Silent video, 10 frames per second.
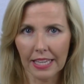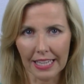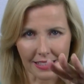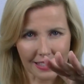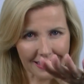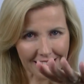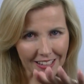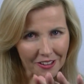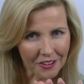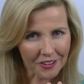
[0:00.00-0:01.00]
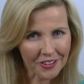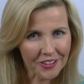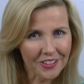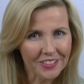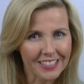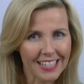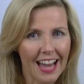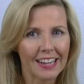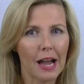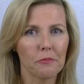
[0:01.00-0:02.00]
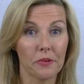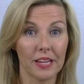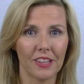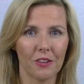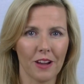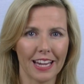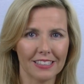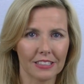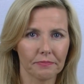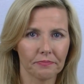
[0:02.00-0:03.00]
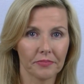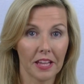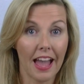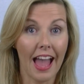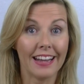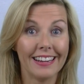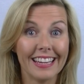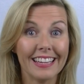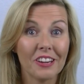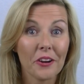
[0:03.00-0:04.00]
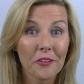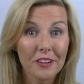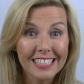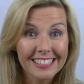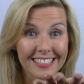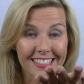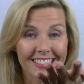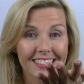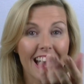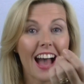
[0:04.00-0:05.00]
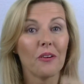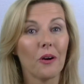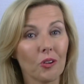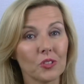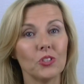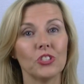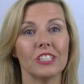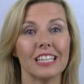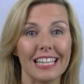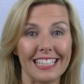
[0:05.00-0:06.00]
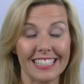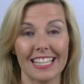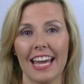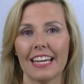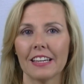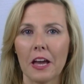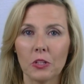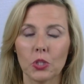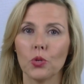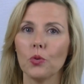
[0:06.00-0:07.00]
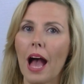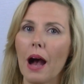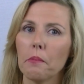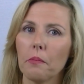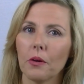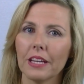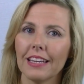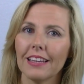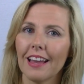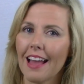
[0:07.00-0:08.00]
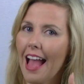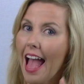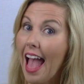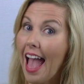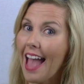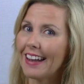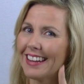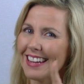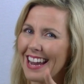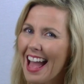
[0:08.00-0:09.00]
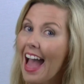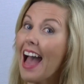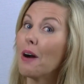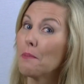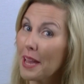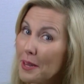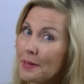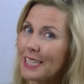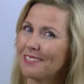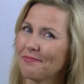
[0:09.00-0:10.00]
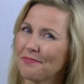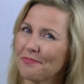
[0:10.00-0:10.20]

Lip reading: It slows down our breathing rate, and it increases our oxygen intake to our body and our baby.